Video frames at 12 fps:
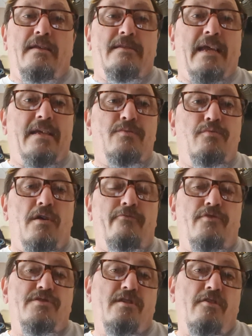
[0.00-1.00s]
That's what I've
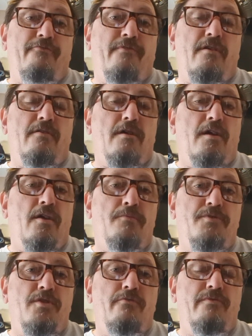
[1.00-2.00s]
got so far. I
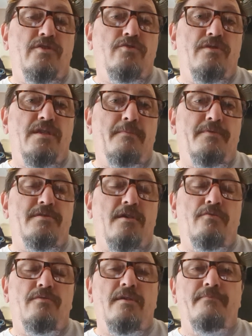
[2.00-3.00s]
hope that you've enjoyed the
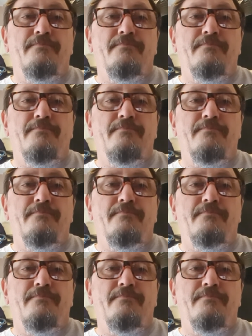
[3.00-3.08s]
episode